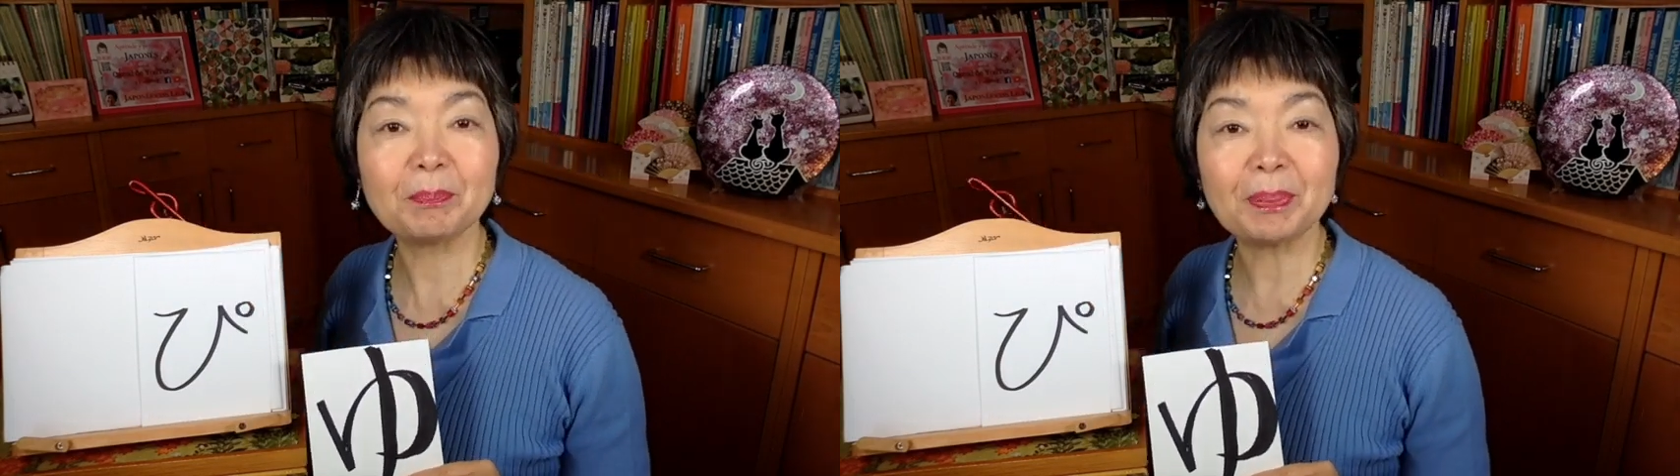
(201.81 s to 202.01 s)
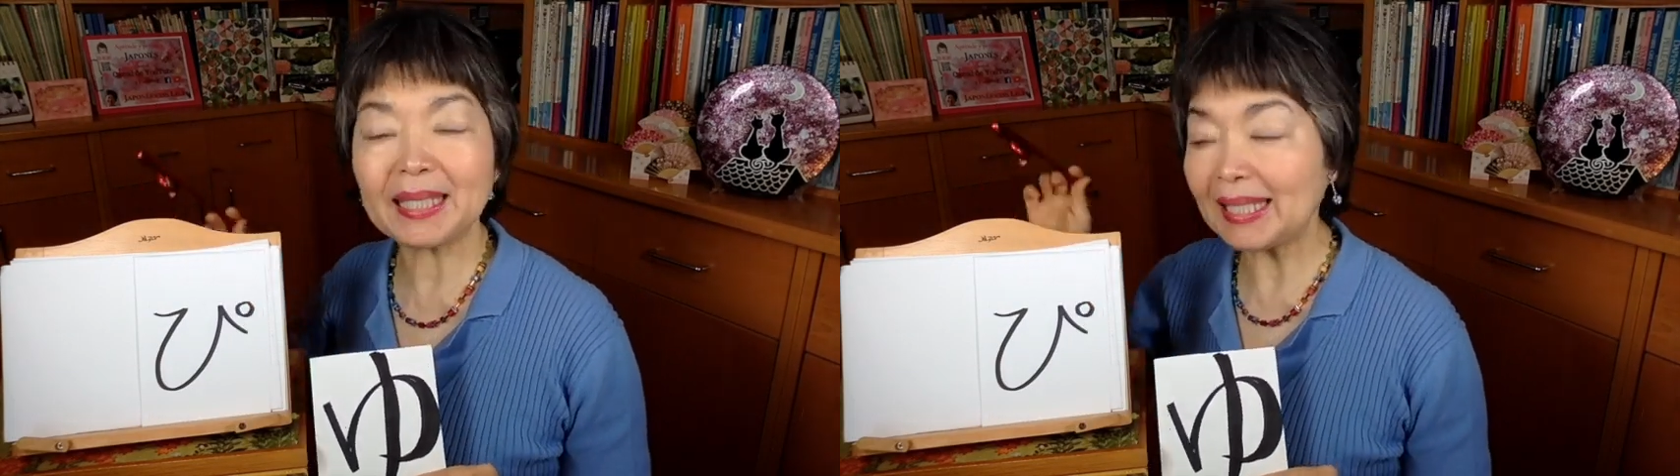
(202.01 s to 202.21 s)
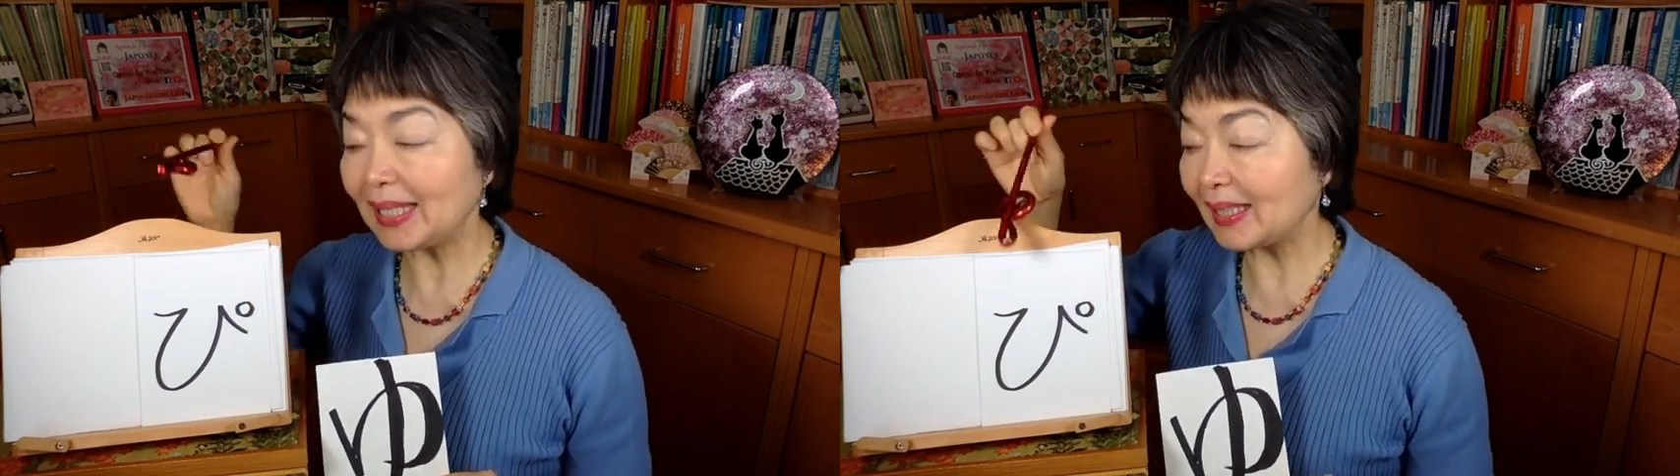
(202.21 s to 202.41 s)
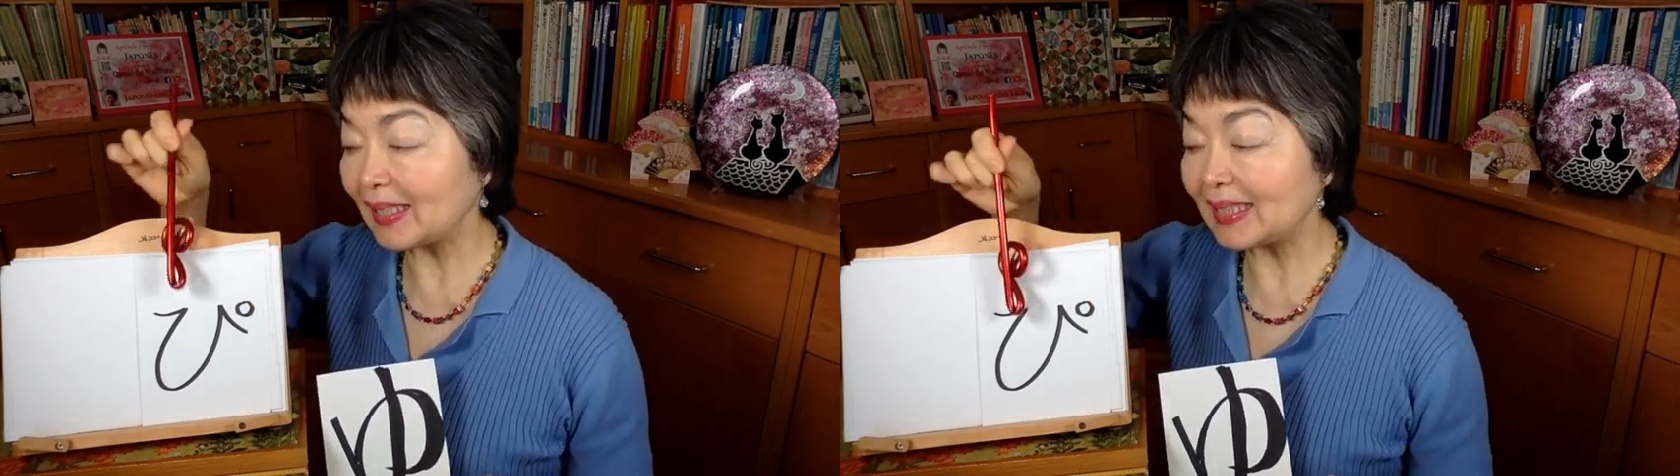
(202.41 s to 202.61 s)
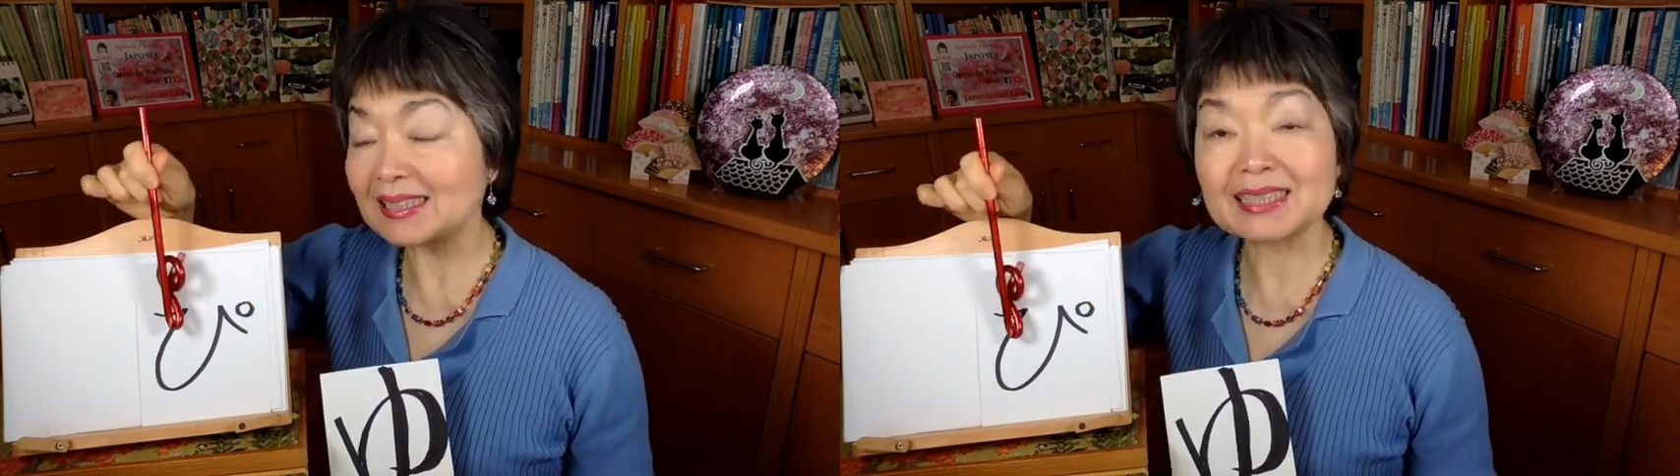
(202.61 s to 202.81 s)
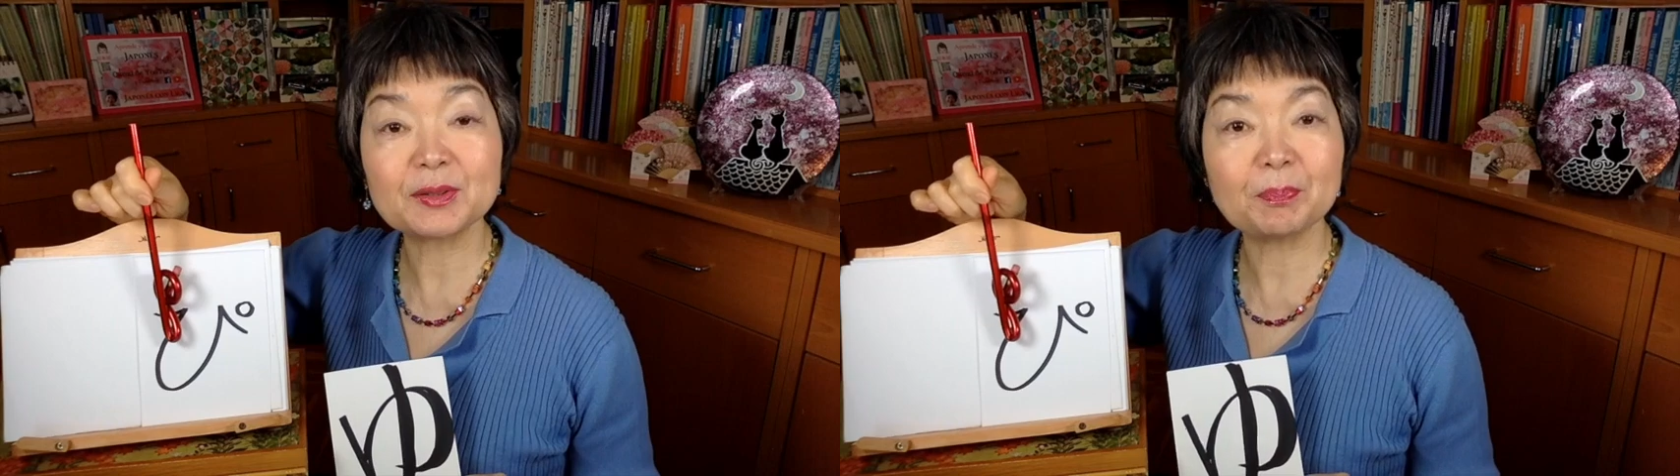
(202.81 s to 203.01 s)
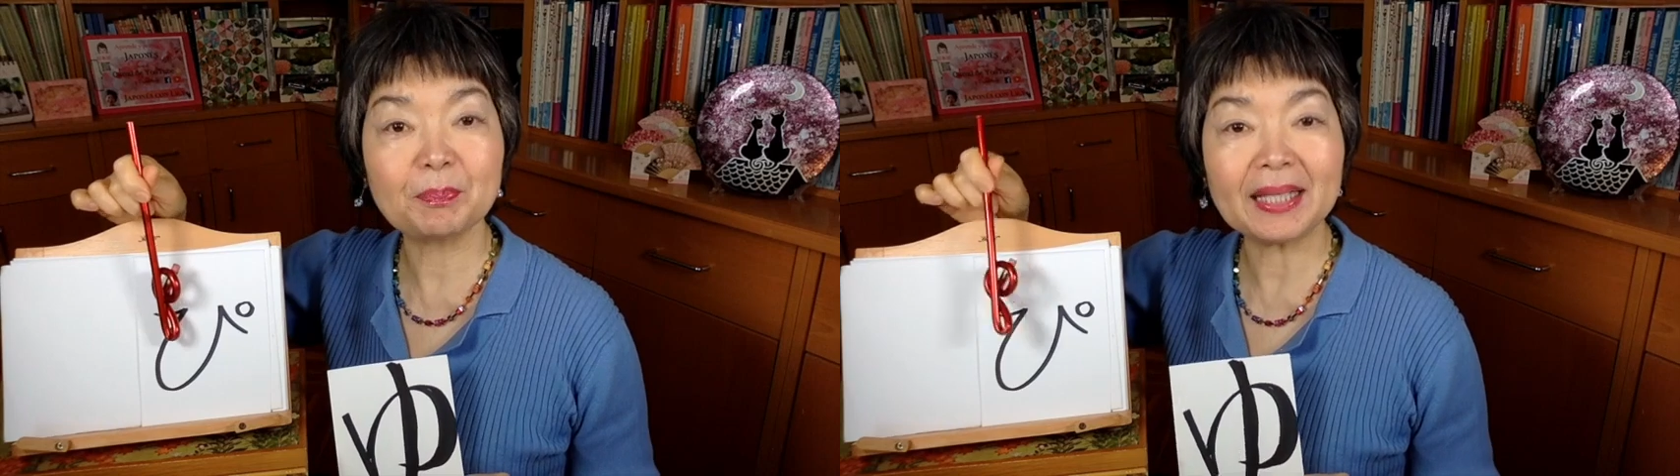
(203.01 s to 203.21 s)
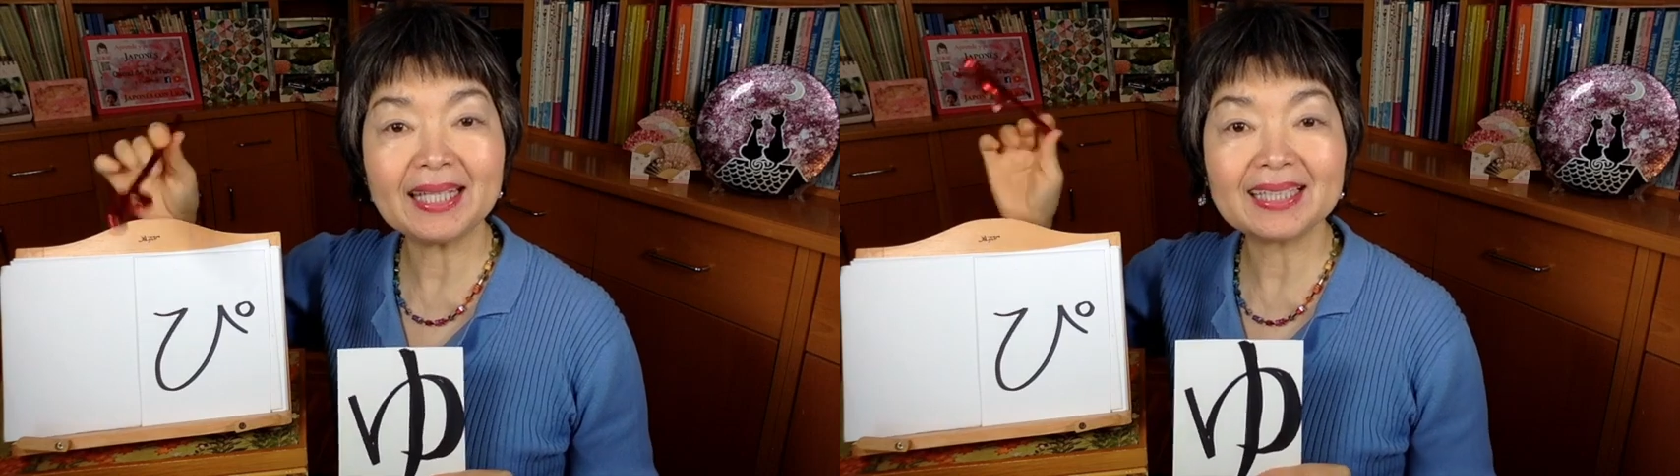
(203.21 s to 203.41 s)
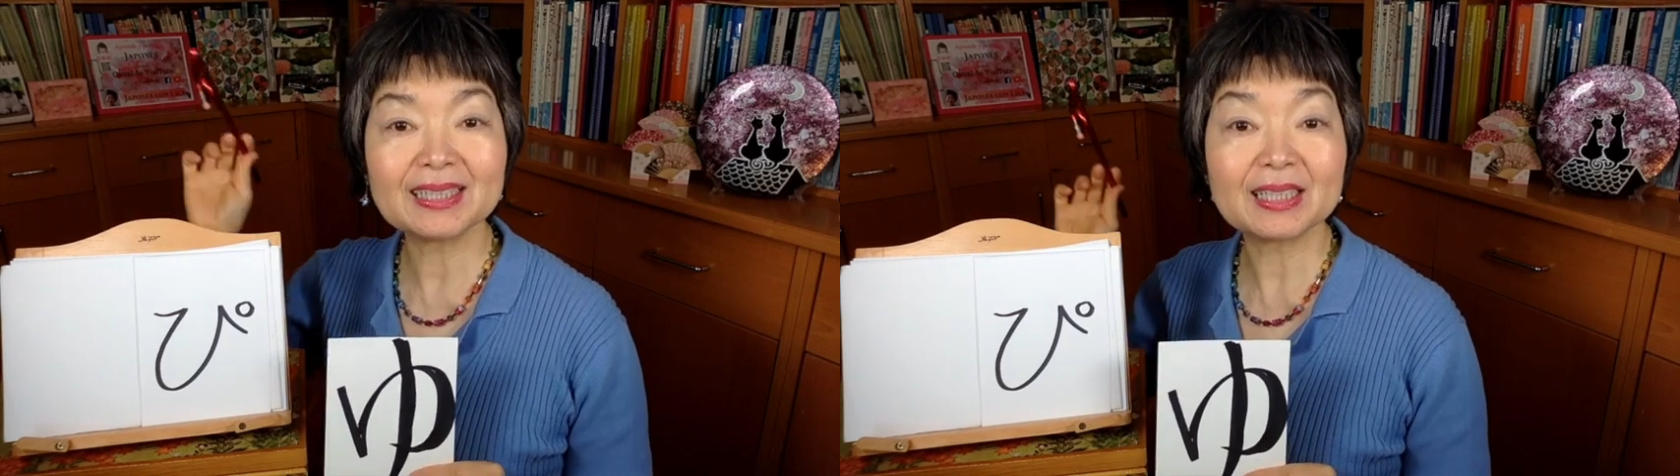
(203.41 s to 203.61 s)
p, this is p,